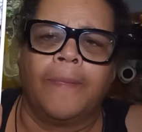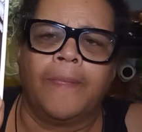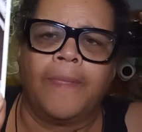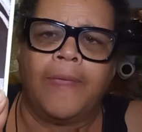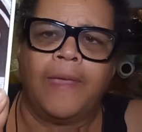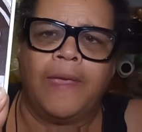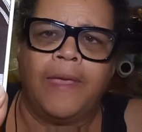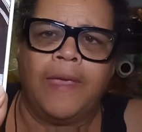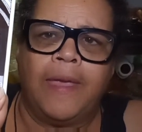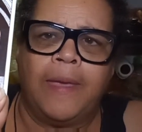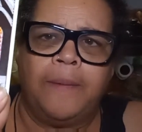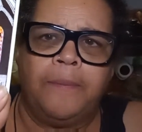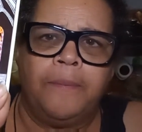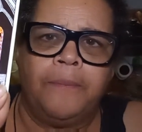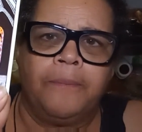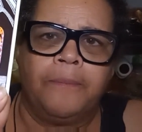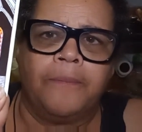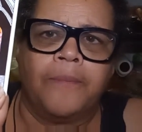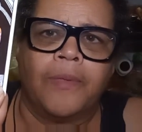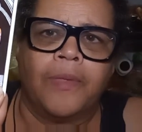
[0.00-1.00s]
the,
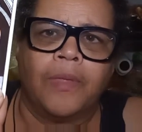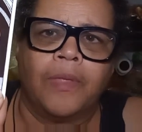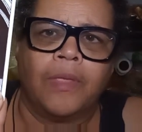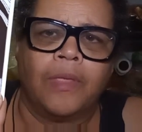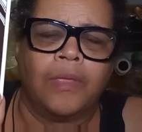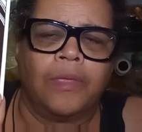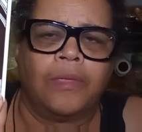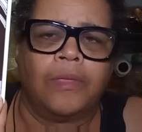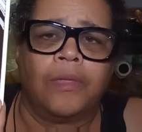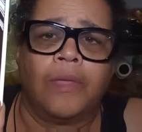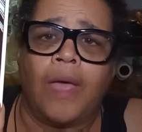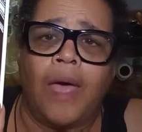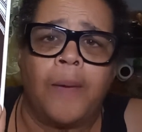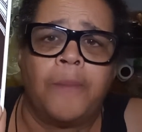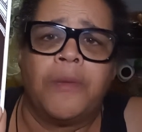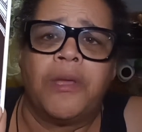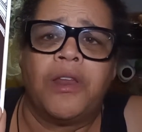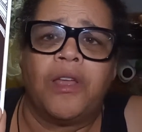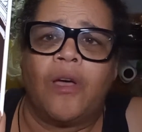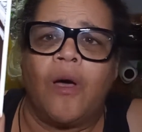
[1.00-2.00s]

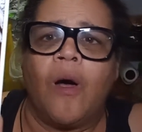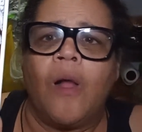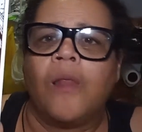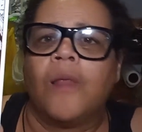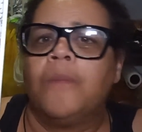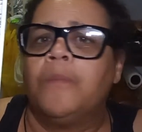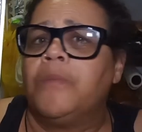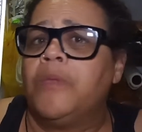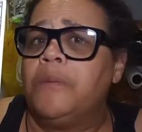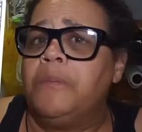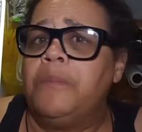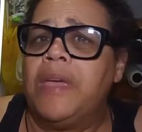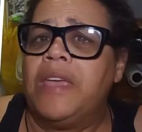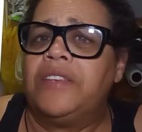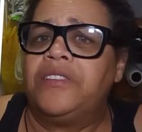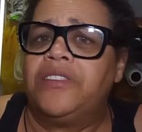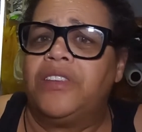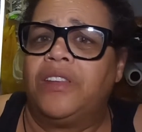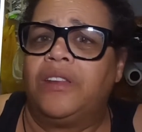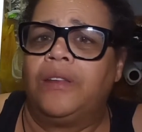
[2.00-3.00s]
I'm going to call him the
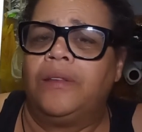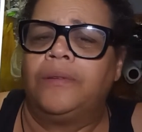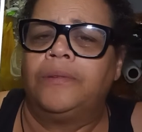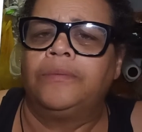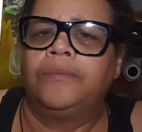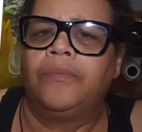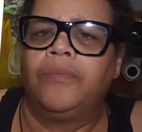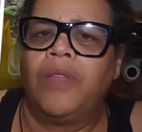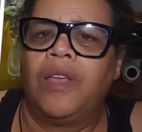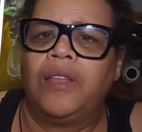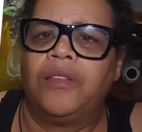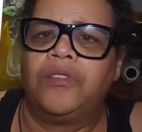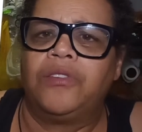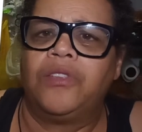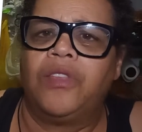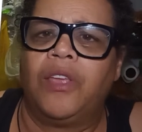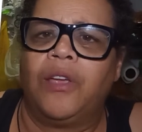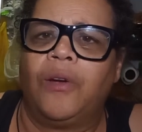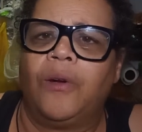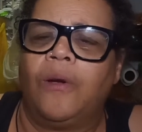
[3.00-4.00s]
Mason
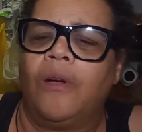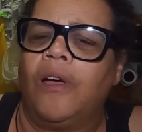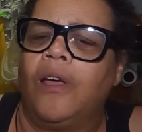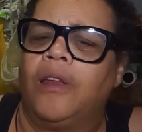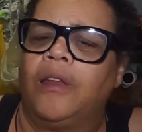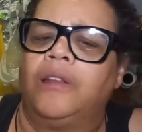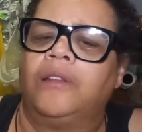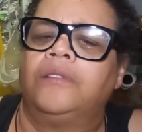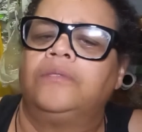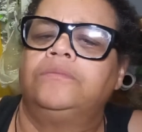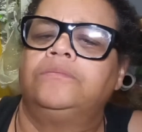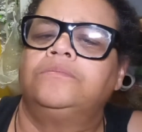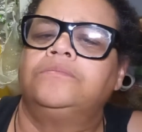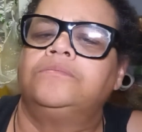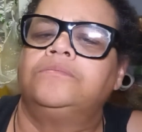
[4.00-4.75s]
that's there on